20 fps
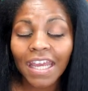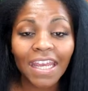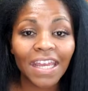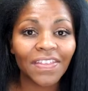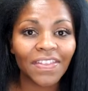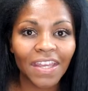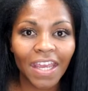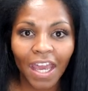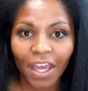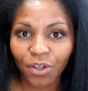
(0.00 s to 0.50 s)

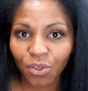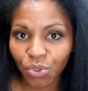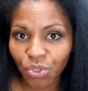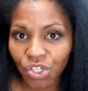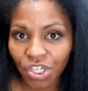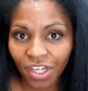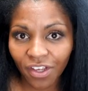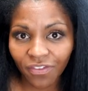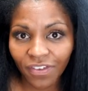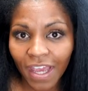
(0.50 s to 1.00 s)
in the
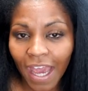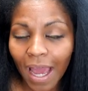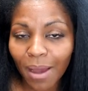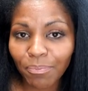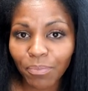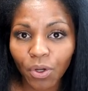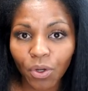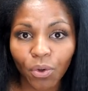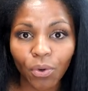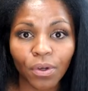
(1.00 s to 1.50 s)
energy of
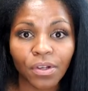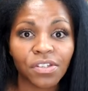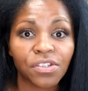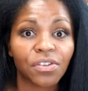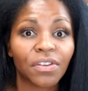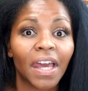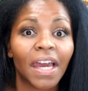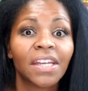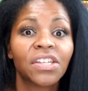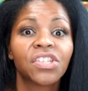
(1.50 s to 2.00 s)
Capricorn. So
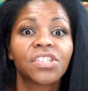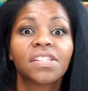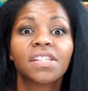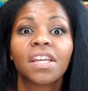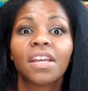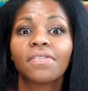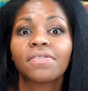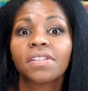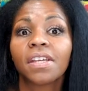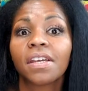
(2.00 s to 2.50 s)
that just
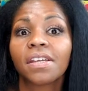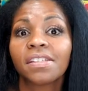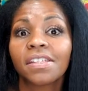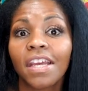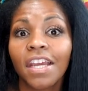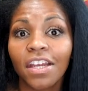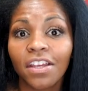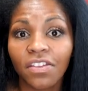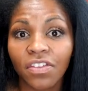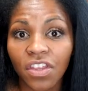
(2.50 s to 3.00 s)
gives us
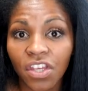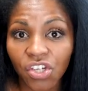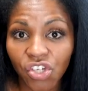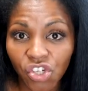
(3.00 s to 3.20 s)
the